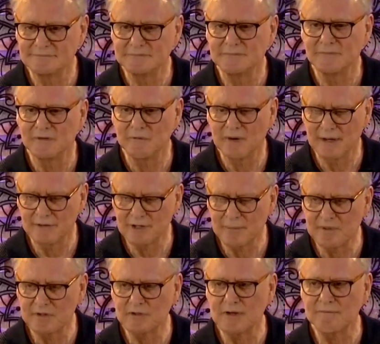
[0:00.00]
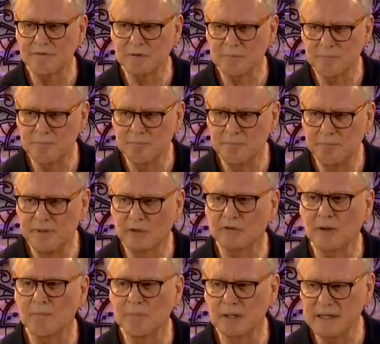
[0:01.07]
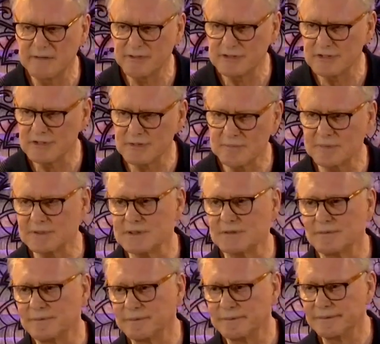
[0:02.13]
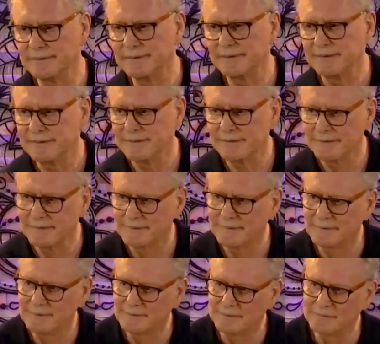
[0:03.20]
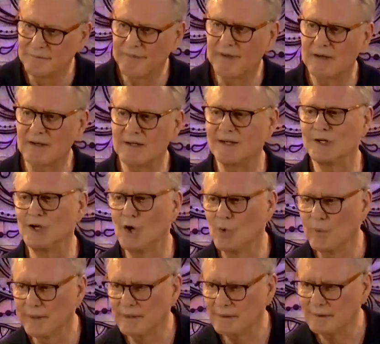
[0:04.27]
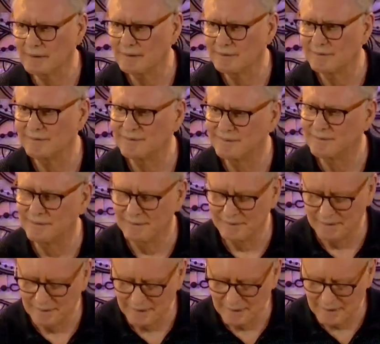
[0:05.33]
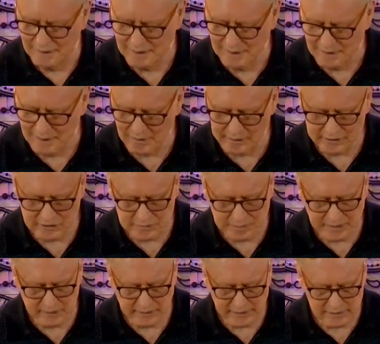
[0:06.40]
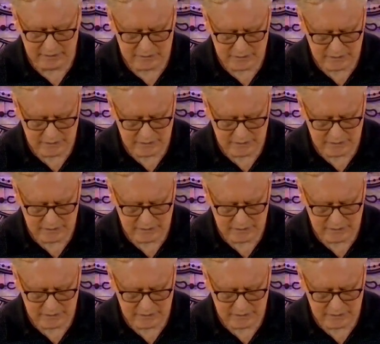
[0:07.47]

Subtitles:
You realize how much stuff is built on belief systems without any knowing or experience.